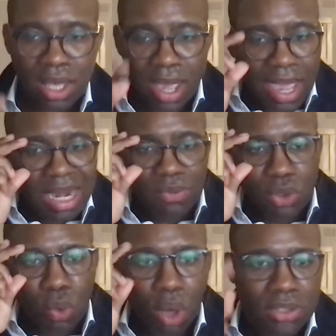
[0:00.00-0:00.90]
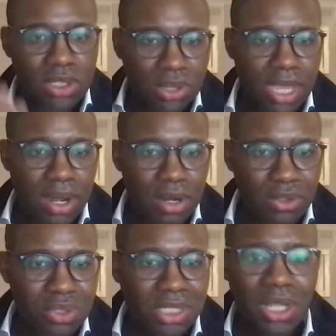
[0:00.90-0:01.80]
And I was a quant there,
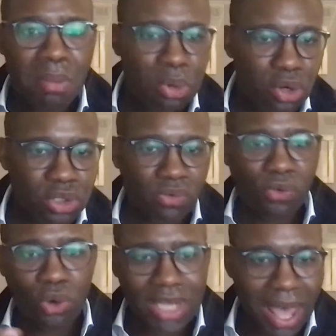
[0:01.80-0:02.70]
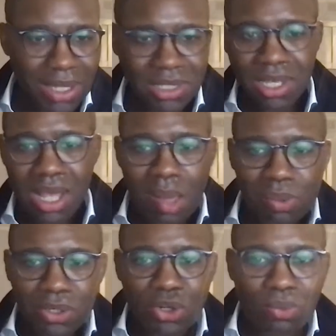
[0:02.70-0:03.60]
using numbers to forecast
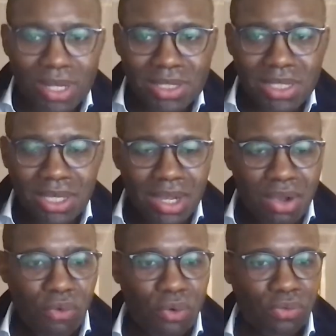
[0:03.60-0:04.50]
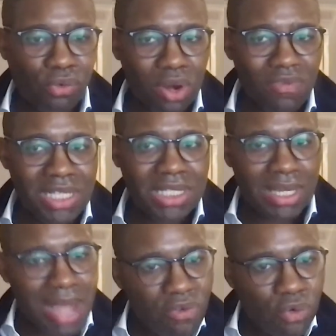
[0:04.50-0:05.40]
political risk for investing
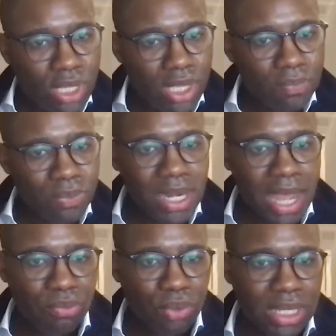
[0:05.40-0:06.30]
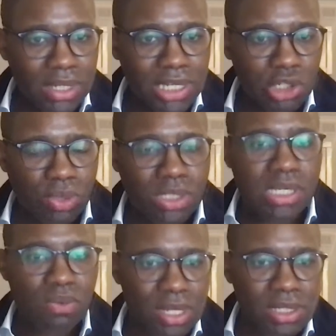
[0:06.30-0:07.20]
in Africa, and how we can essentially
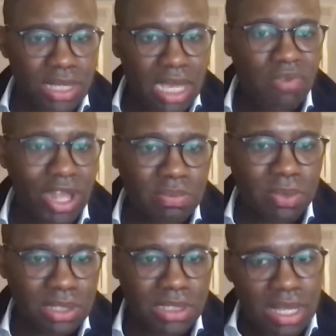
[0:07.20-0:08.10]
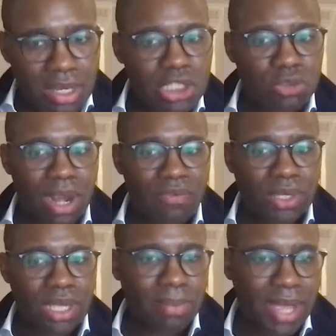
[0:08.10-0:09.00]
de-risk investments into
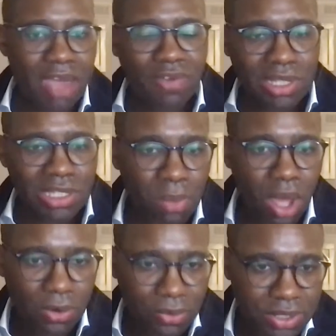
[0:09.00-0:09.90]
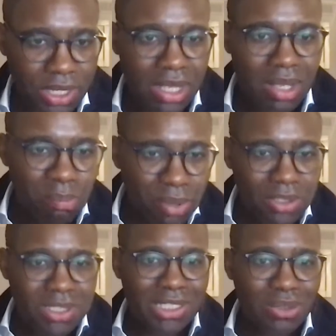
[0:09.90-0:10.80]
Africa by having these models
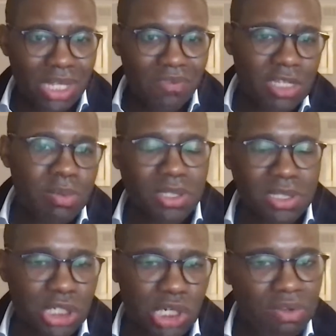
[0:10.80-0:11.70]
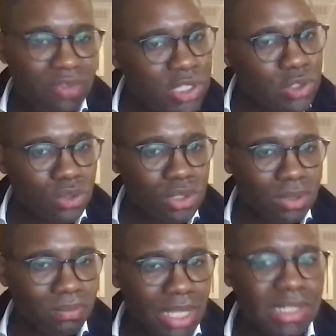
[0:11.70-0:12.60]
built into the investment decision of investors.
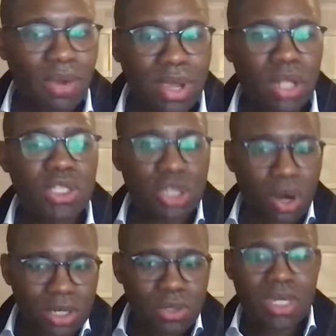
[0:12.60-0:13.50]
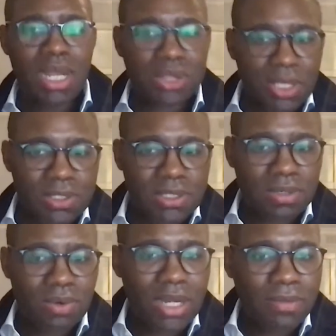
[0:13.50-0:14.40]
It's how I got started looking at this, right?